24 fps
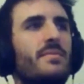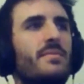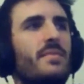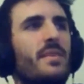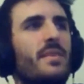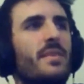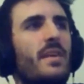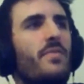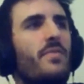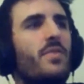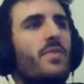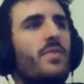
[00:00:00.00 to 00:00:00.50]

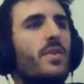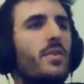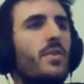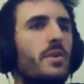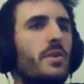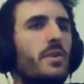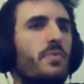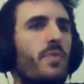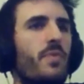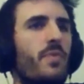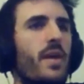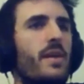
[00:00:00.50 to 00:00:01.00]
if you go
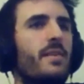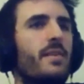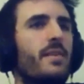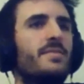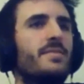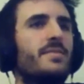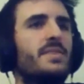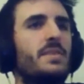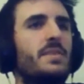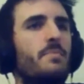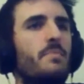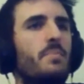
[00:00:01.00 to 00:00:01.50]
on Reddit,
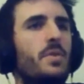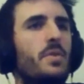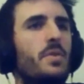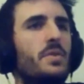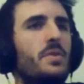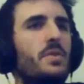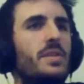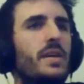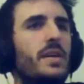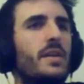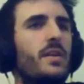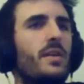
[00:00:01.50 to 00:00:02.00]
someone
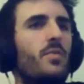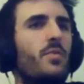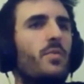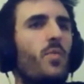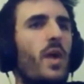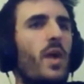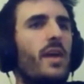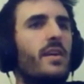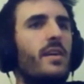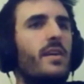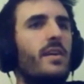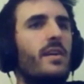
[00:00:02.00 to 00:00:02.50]
posts like a
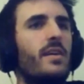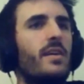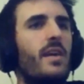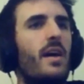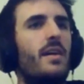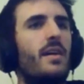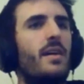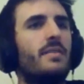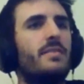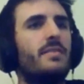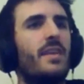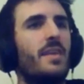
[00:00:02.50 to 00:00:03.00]
wanky
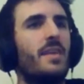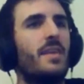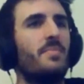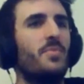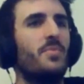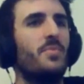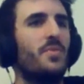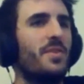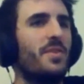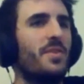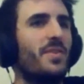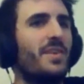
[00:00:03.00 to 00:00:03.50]
art game
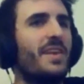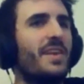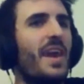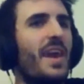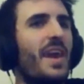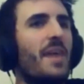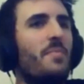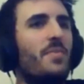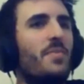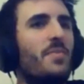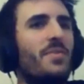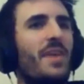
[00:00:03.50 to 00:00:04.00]
or a
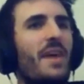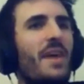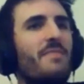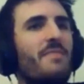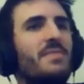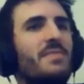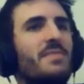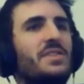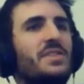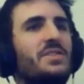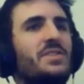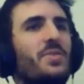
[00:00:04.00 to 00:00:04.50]
game with heavy
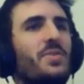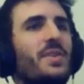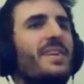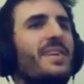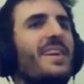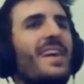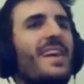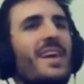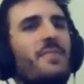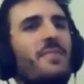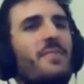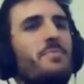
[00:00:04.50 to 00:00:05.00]
story,
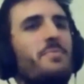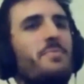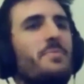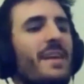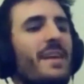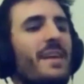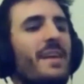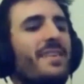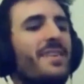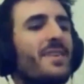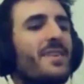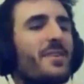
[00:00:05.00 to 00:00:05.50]
everybody
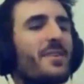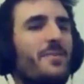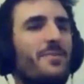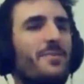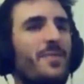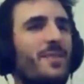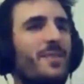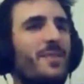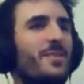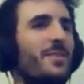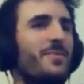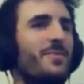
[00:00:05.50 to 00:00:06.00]
like
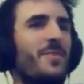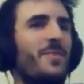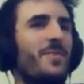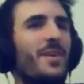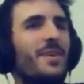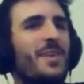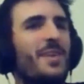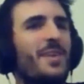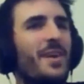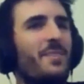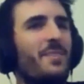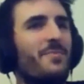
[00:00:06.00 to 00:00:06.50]
fuck off
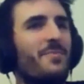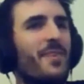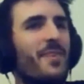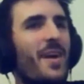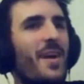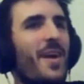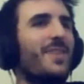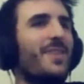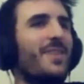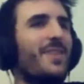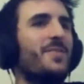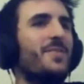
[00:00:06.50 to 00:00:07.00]
art game
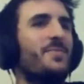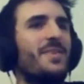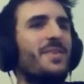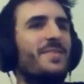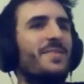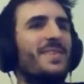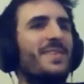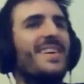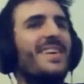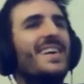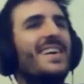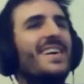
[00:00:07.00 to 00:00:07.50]
fag or
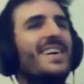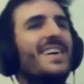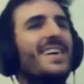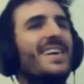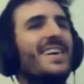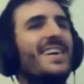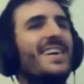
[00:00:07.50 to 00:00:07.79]
whatever. You